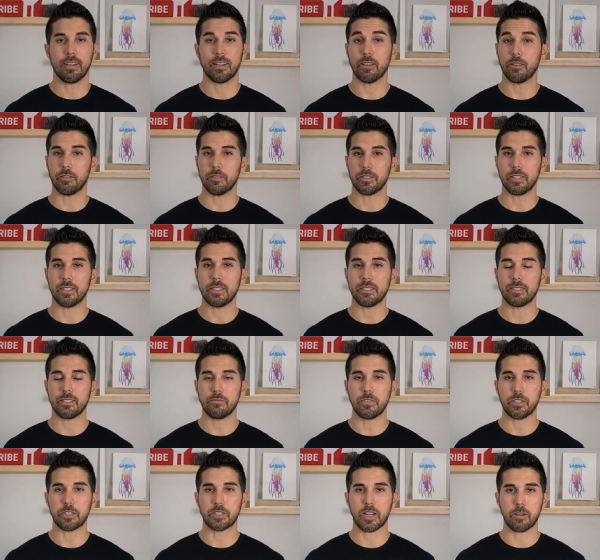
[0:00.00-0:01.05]
Now on the ends
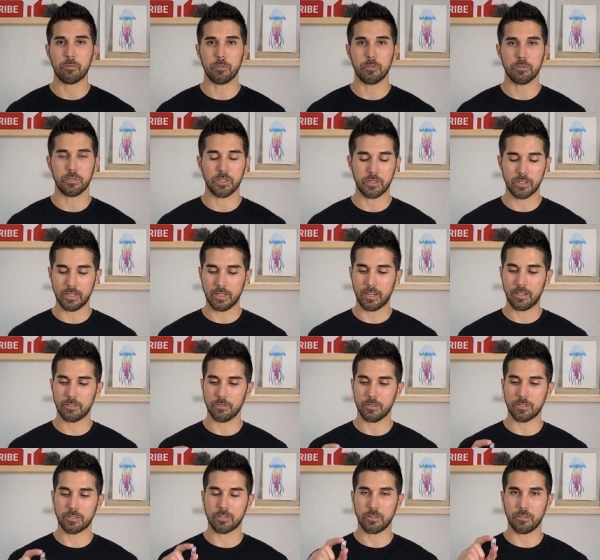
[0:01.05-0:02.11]
of each cable, you could
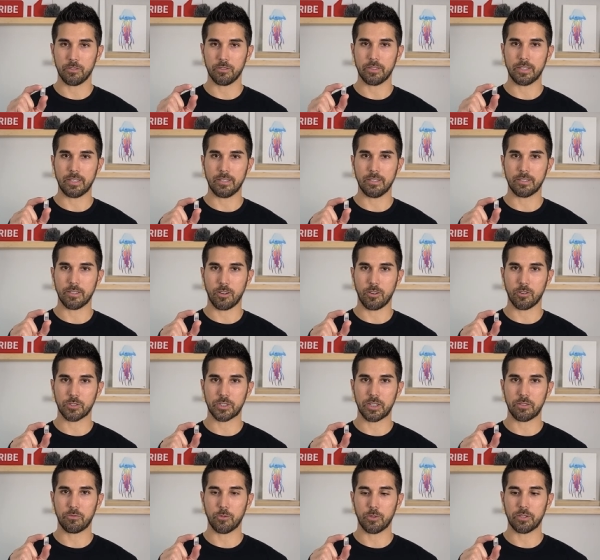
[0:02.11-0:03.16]
either install these
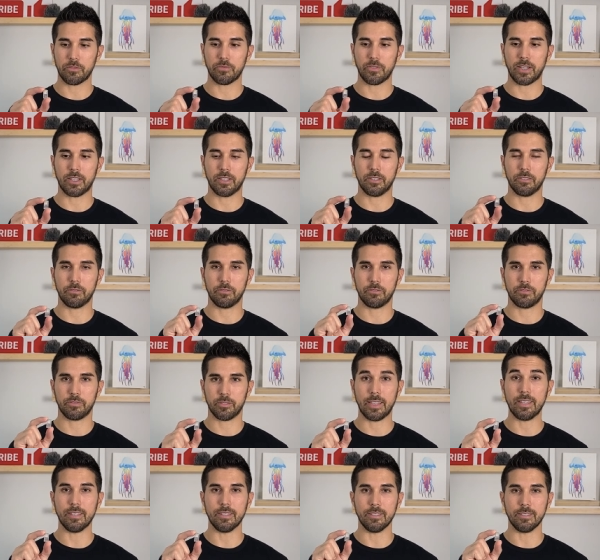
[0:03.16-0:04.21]

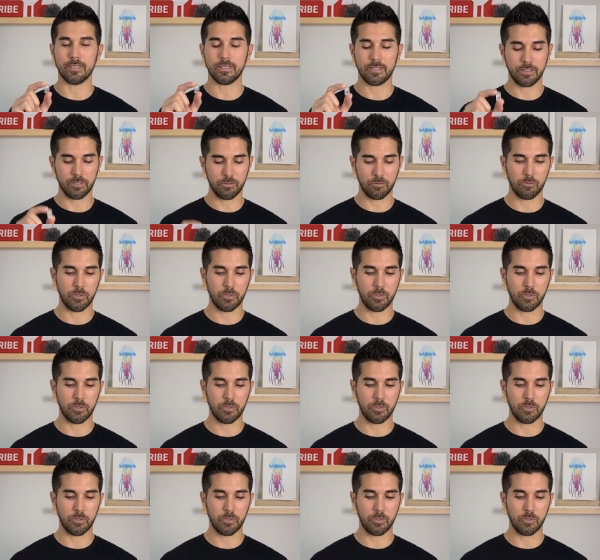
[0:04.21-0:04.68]
RJ45 ends,